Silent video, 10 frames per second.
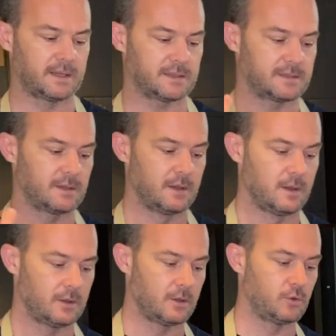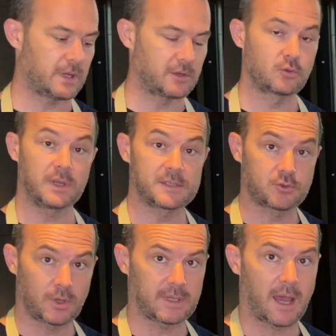that you can drink
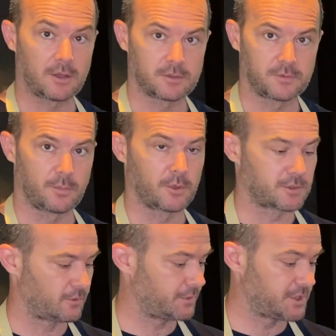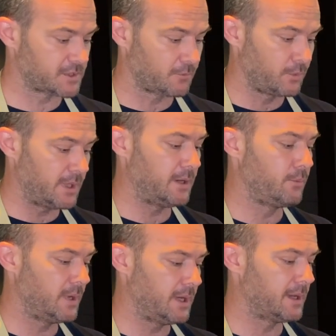straight out of the bottle, which is a
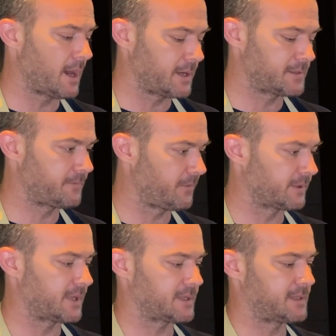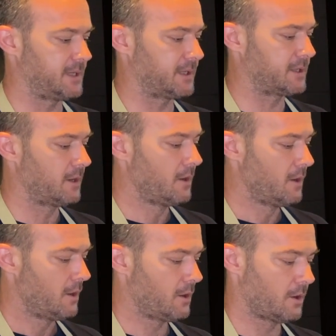really nice, fantastic
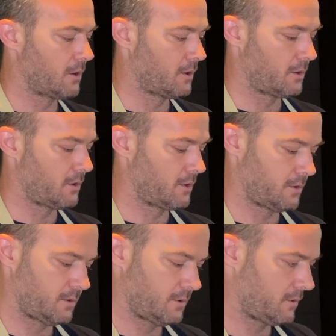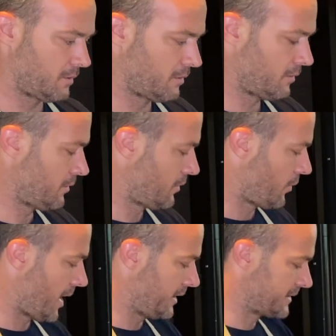
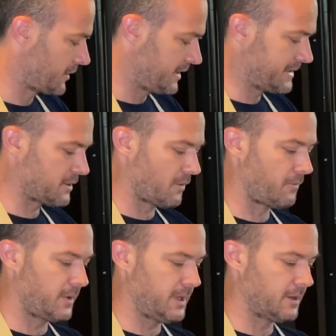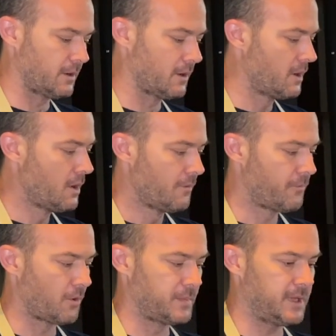wine. It's a discovery
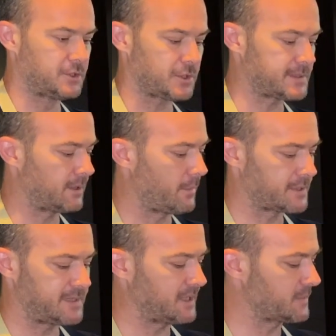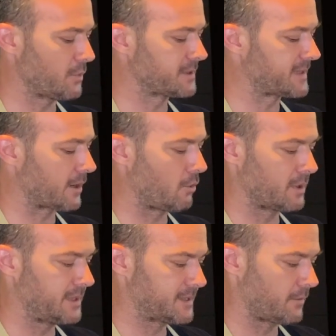for me. Just about 6 months ago, I
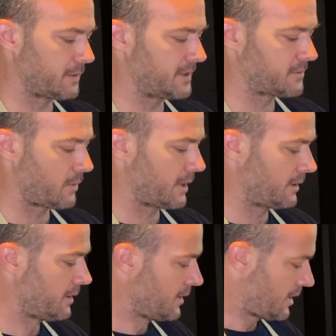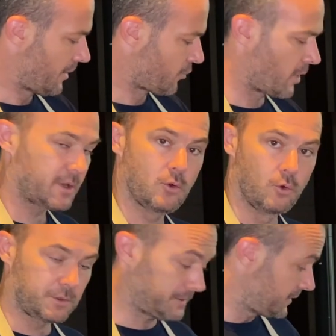discovered this wine. I'm quite
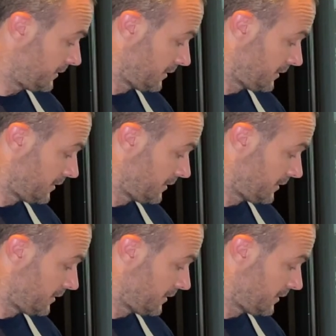hooked